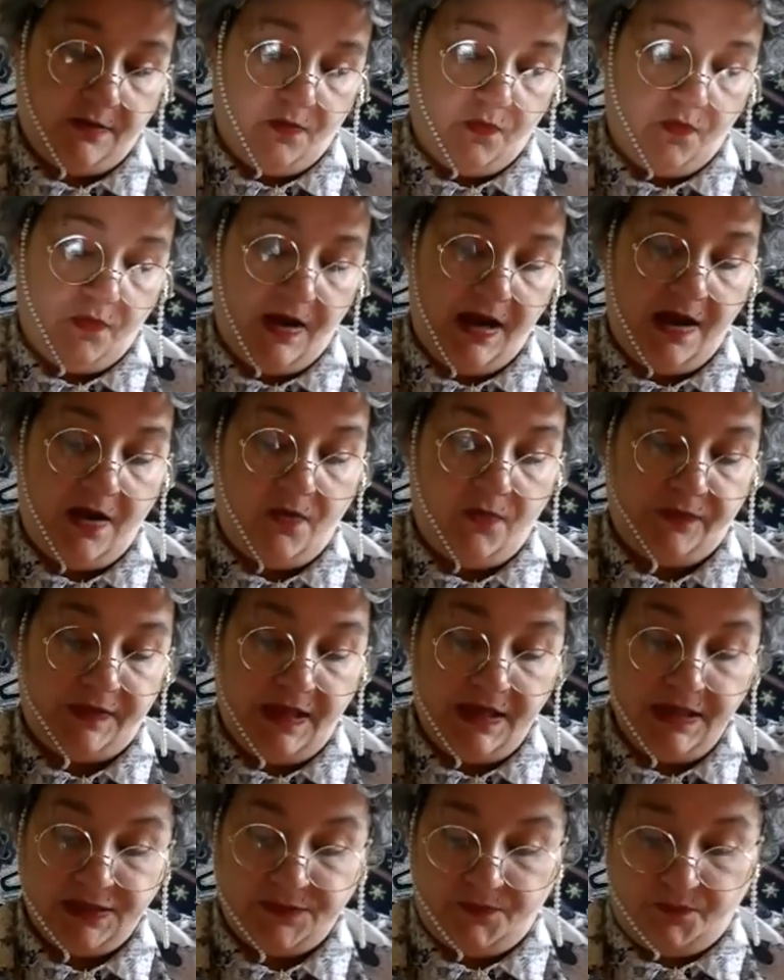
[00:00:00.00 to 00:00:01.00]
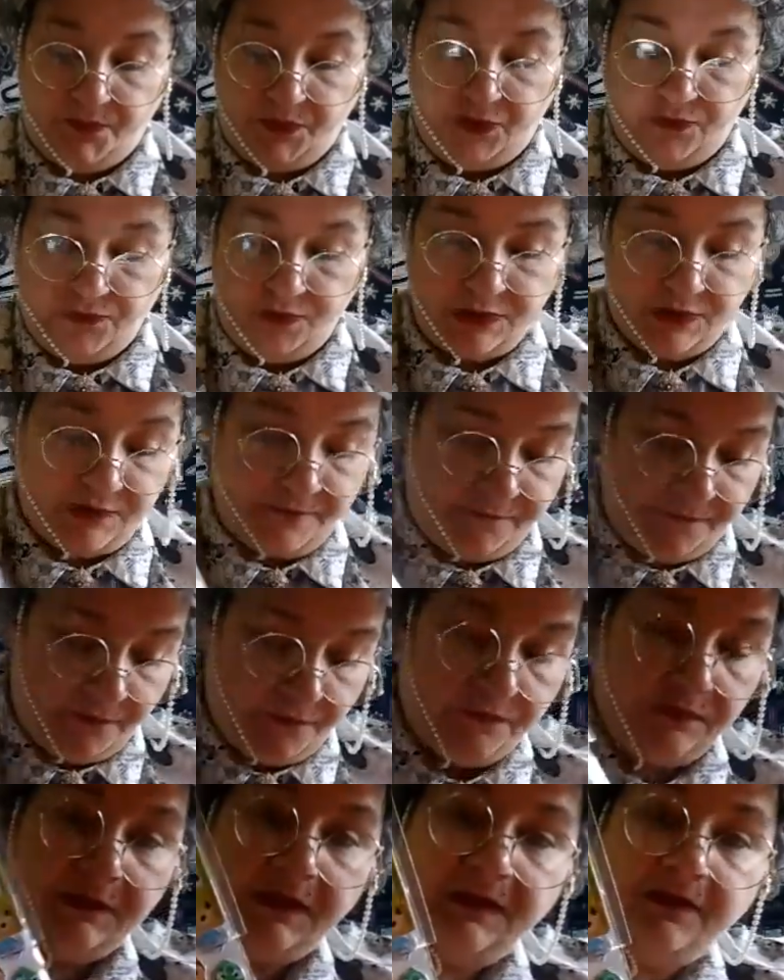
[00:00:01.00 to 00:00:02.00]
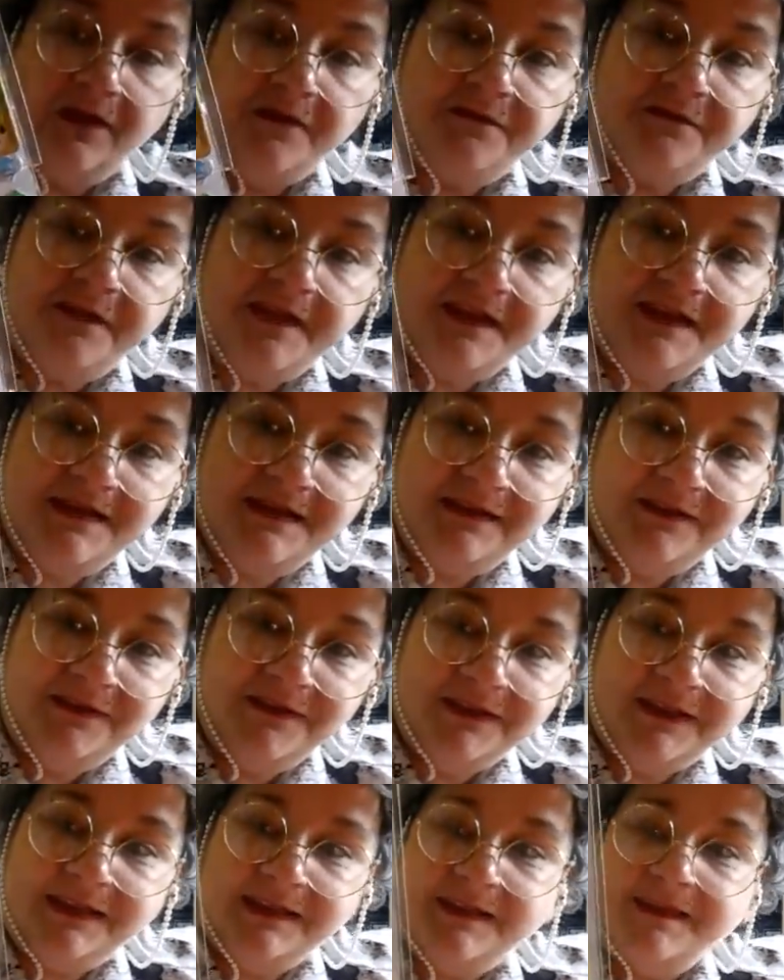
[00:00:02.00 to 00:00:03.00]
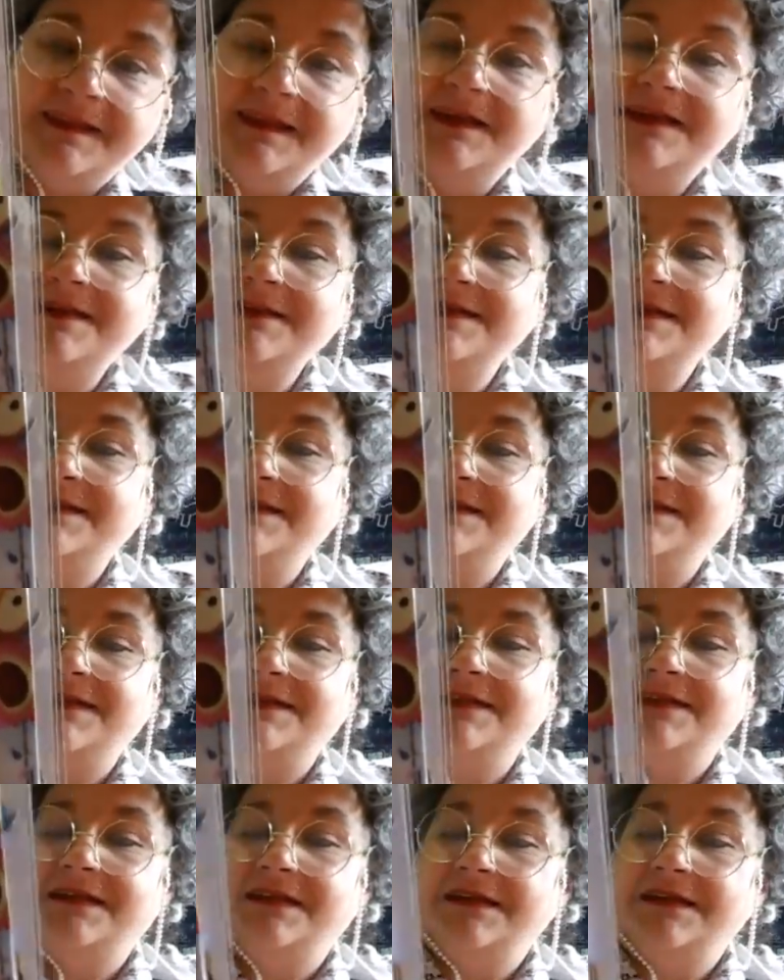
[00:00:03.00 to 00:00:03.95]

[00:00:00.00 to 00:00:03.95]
Wow, that's beautiful. I love that. Look at that.